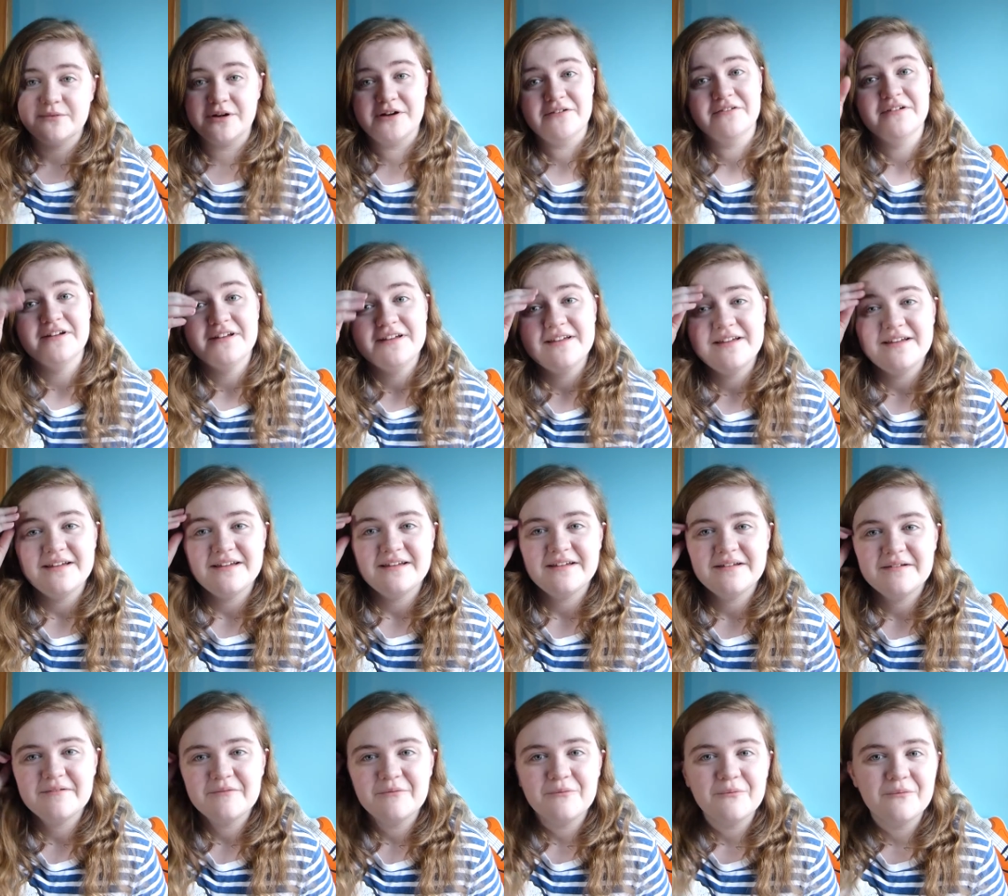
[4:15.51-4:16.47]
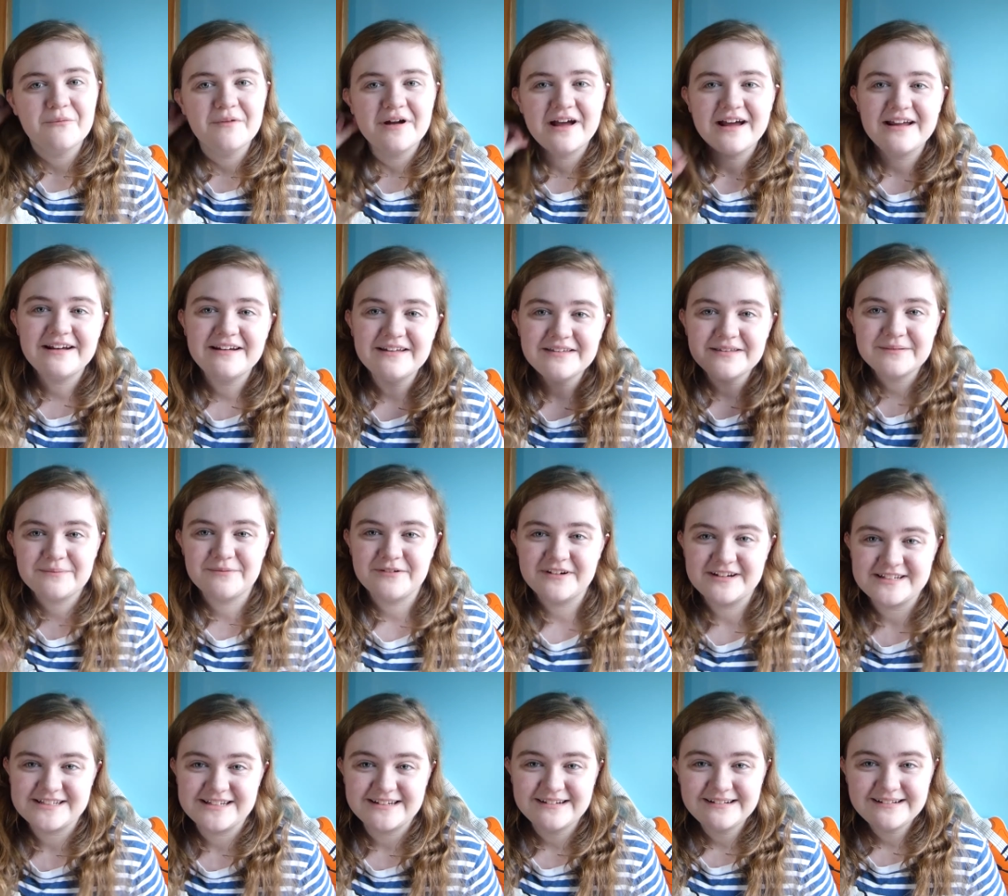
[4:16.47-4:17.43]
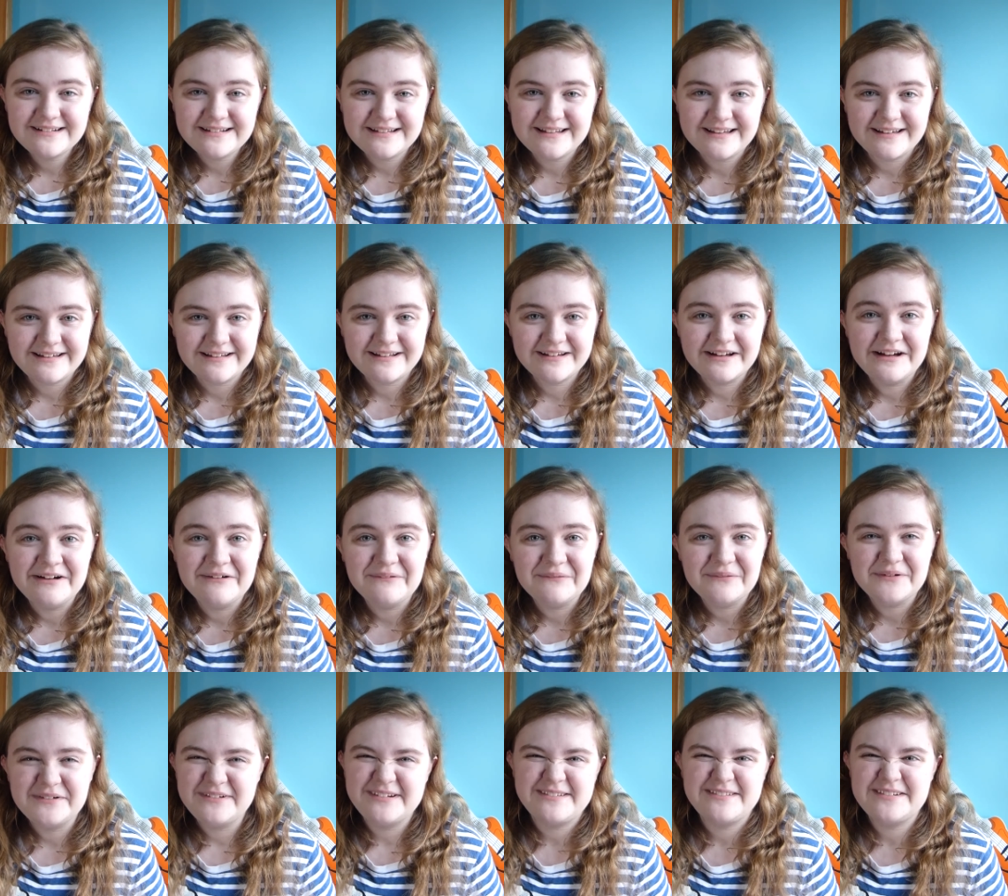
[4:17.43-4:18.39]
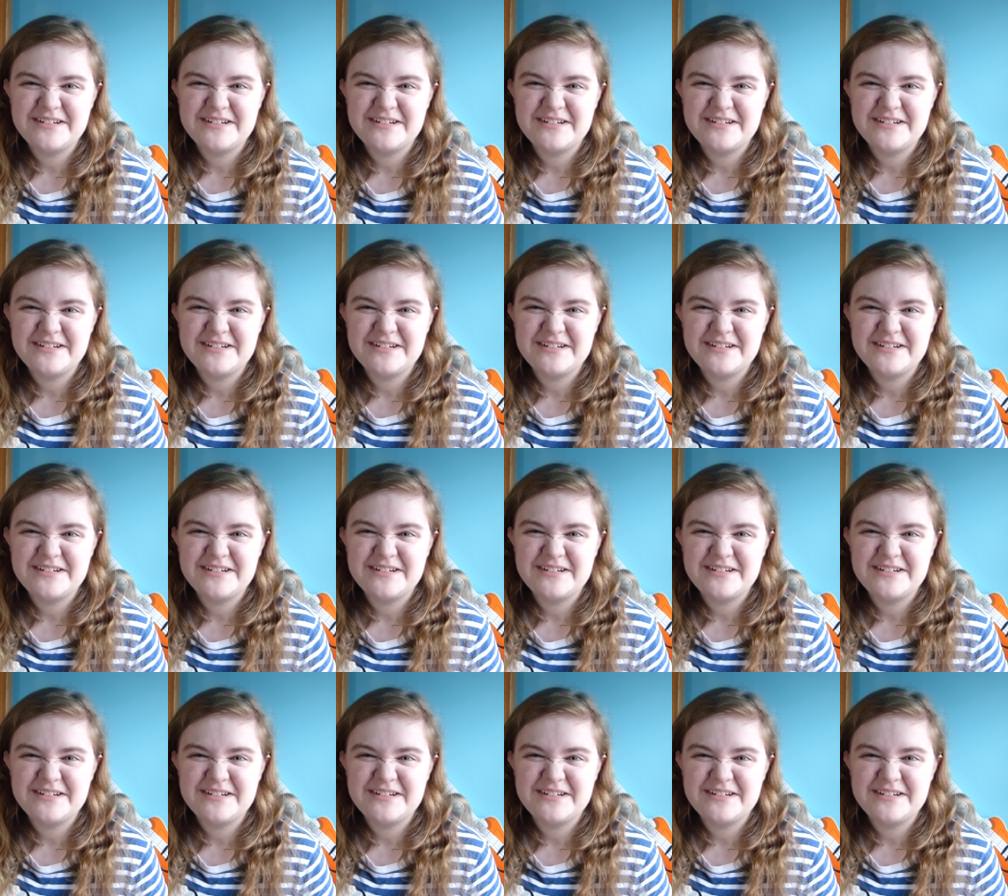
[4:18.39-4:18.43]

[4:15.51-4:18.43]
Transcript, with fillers: Well another present that I got, we'll,